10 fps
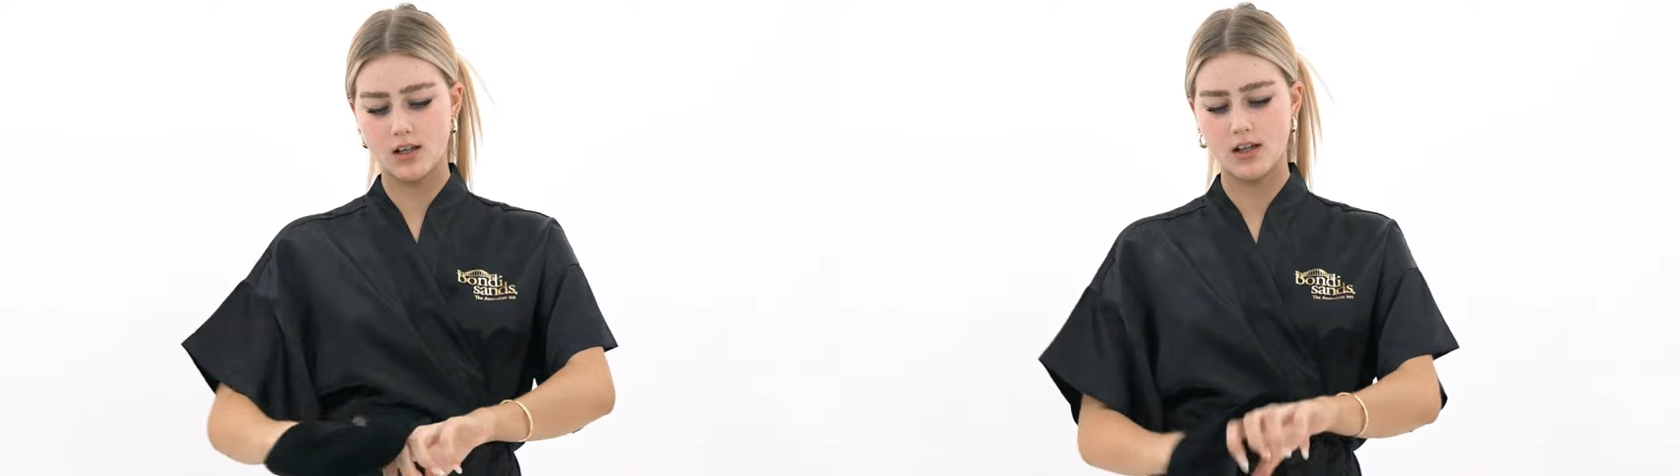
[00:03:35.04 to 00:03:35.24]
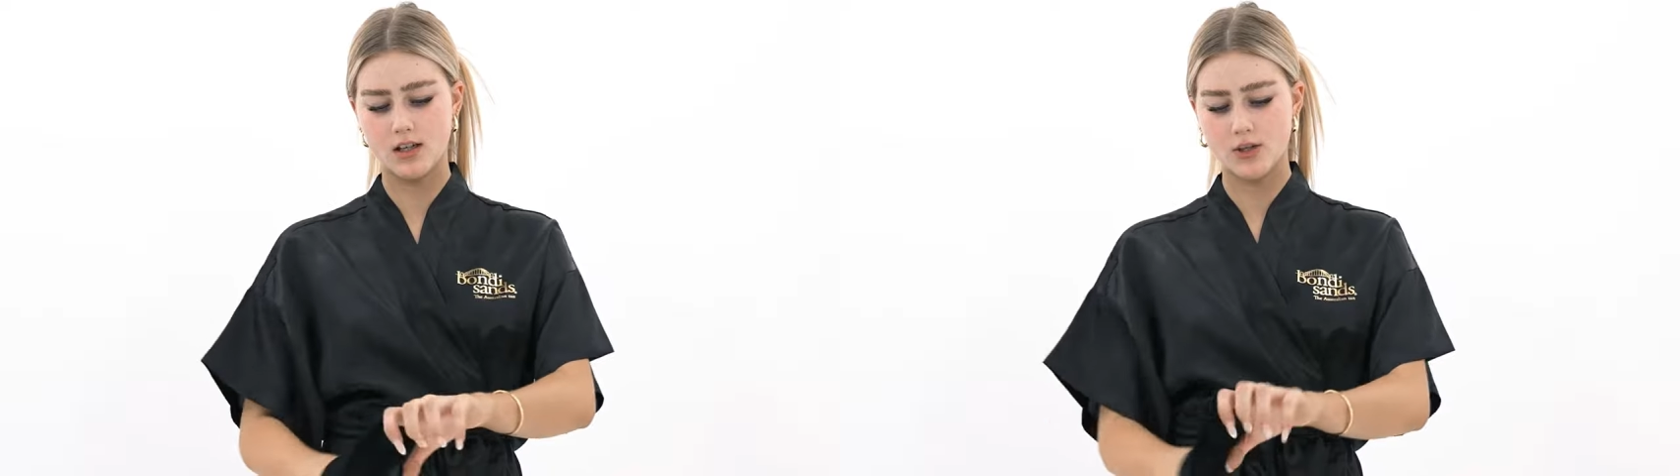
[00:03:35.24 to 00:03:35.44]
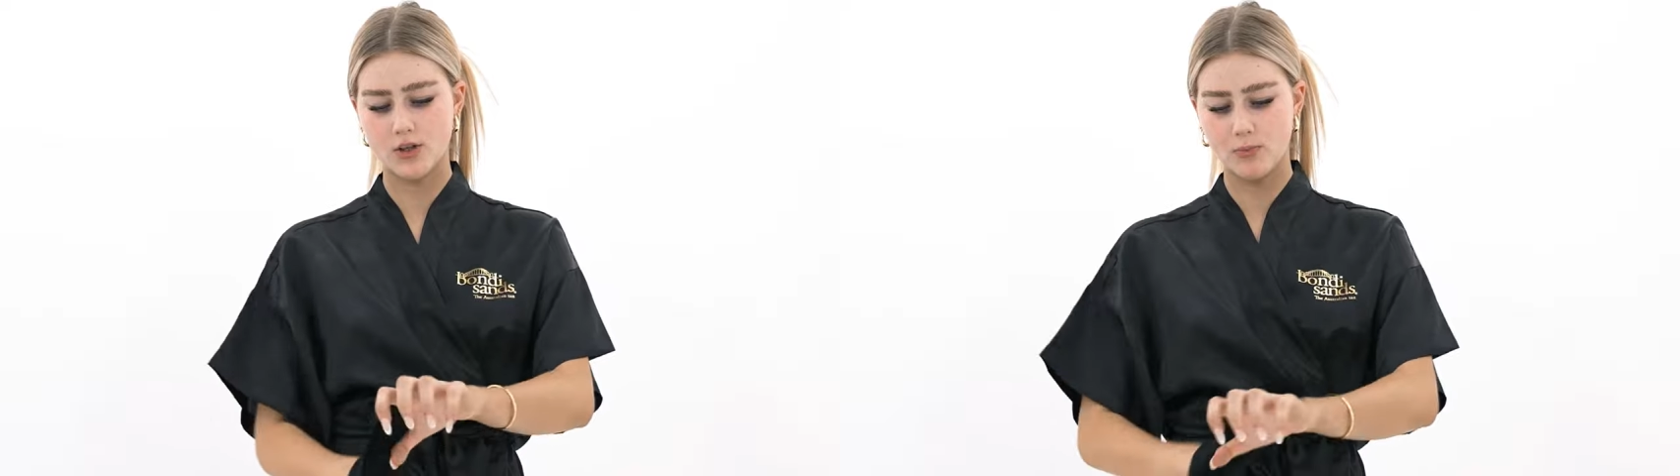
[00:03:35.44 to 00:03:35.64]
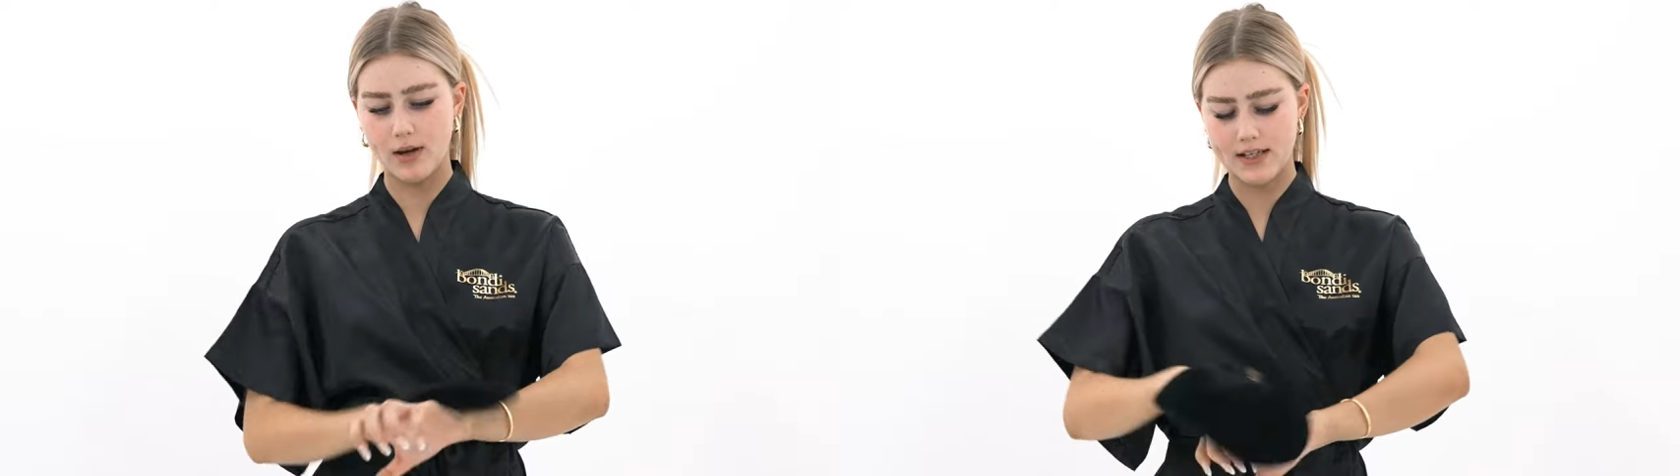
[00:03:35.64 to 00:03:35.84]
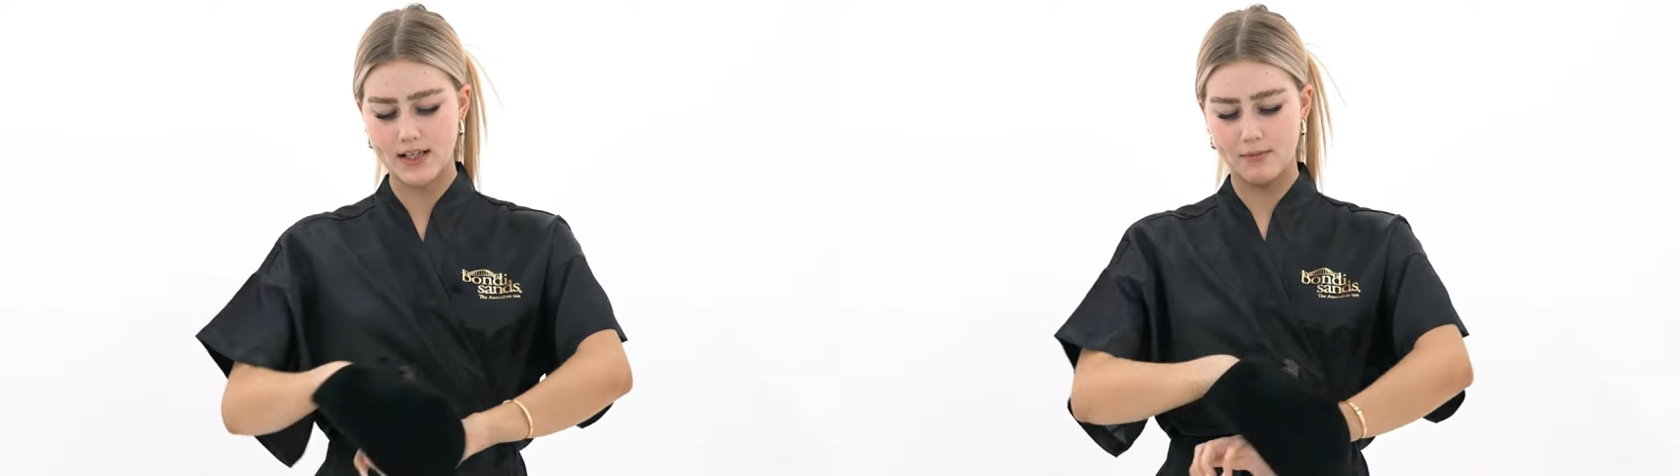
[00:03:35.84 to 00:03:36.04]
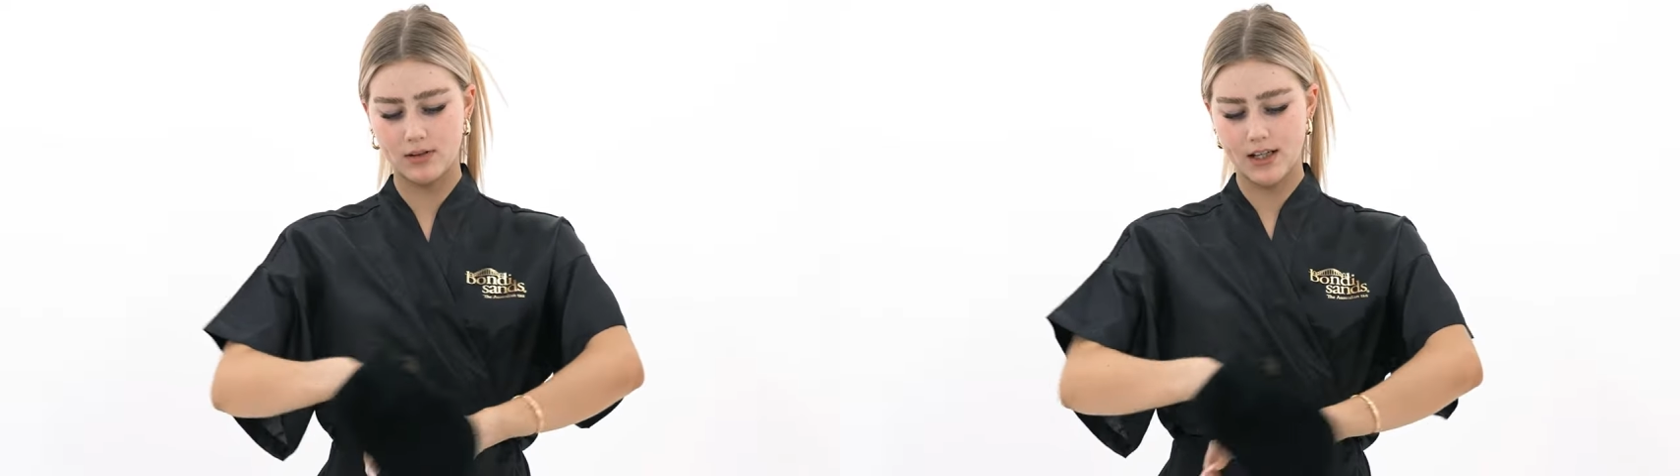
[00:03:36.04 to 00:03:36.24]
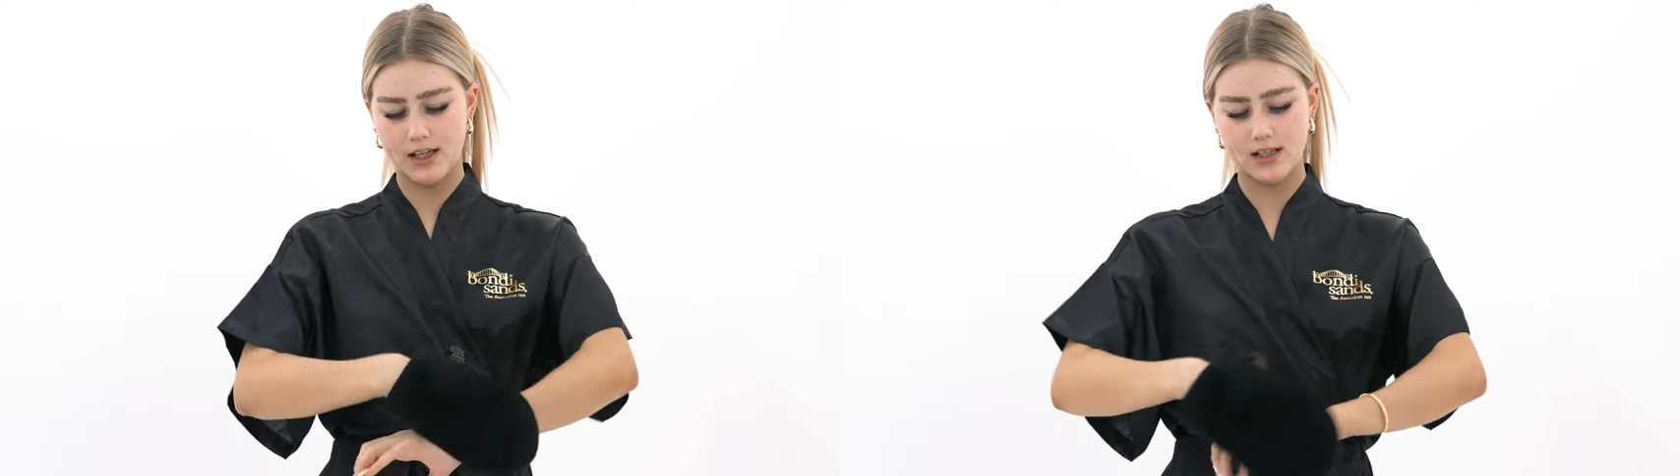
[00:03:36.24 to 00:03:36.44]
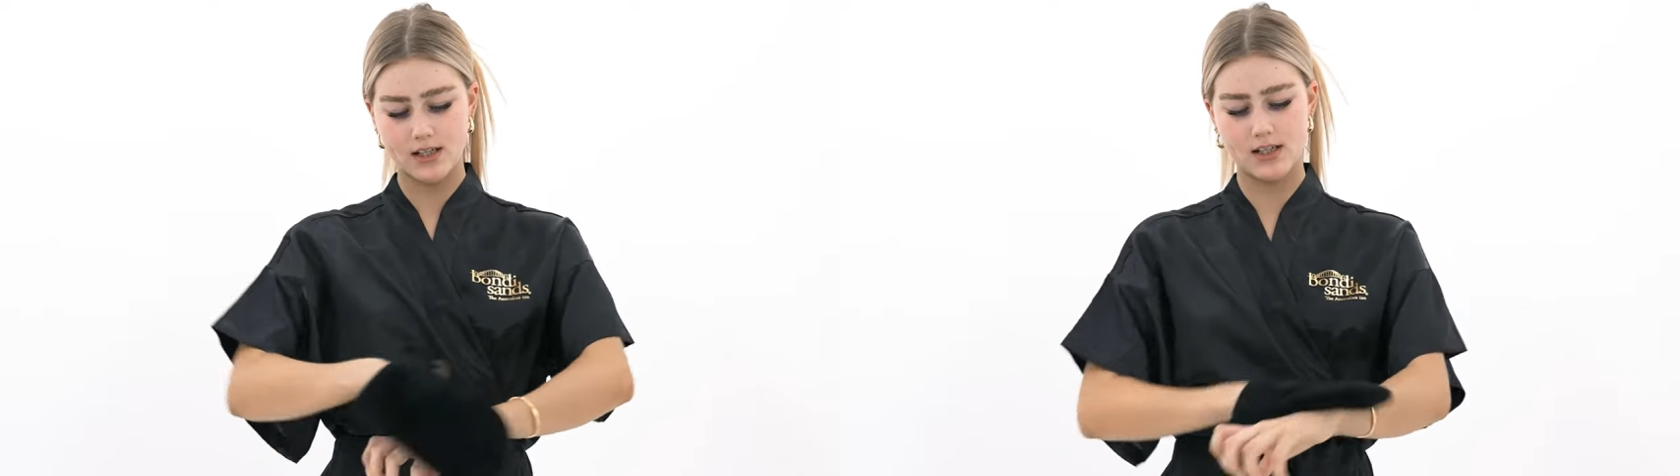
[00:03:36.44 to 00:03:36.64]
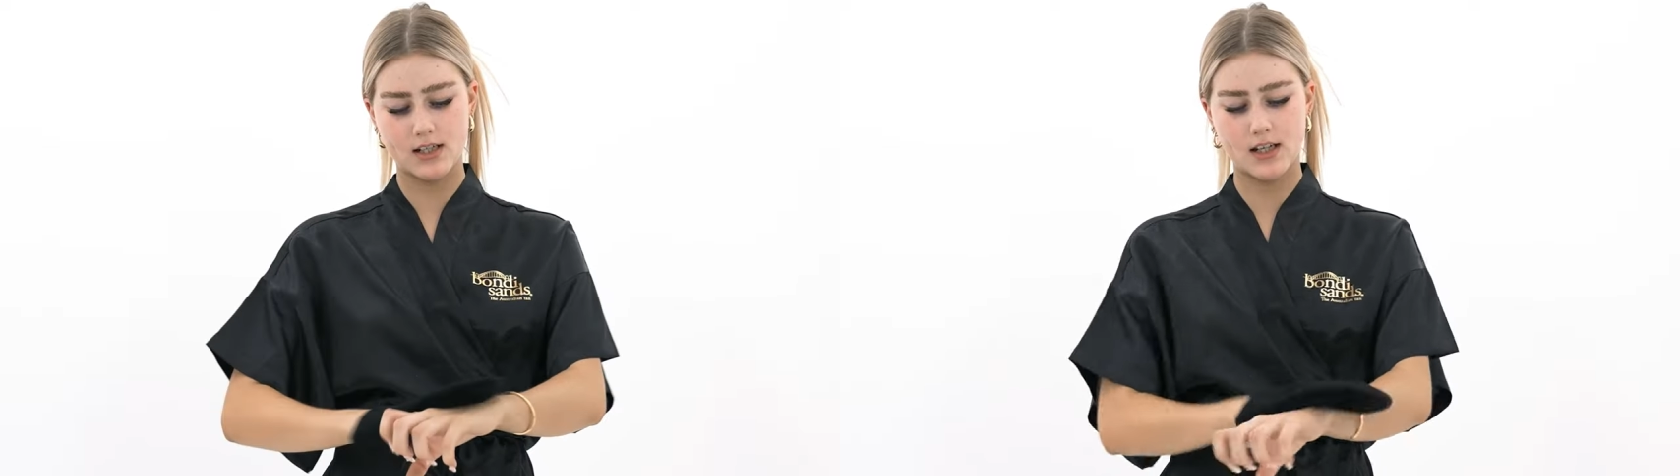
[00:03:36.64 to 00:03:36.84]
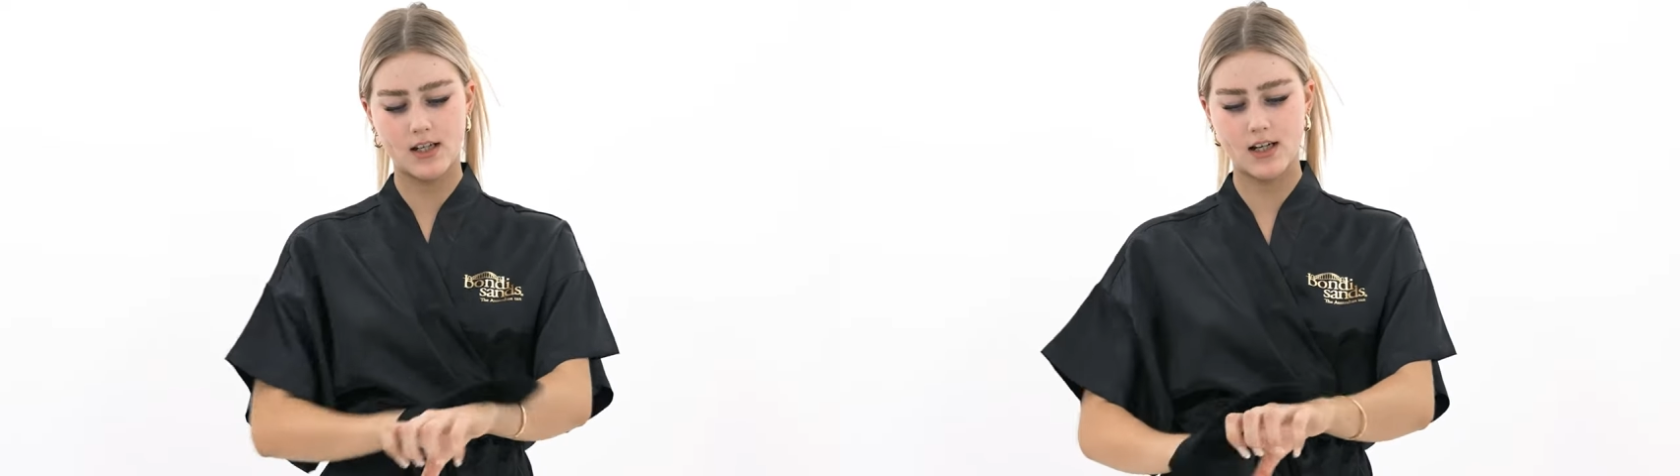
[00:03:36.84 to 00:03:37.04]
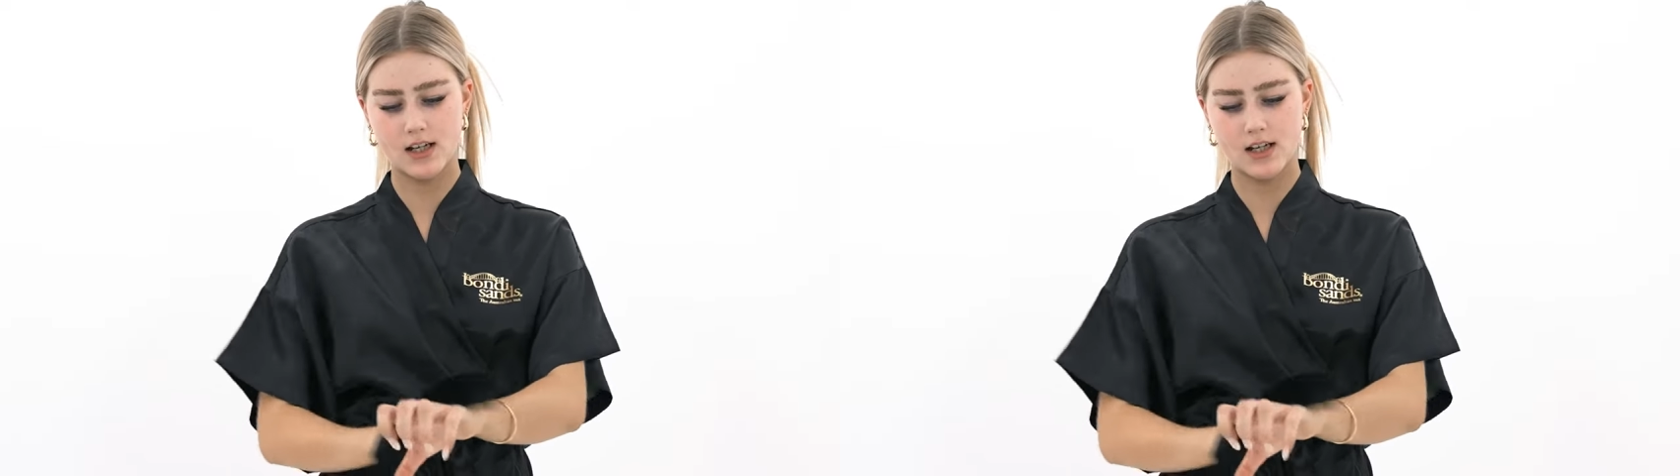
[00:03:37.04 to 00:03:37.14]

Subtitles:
And super easy to blend.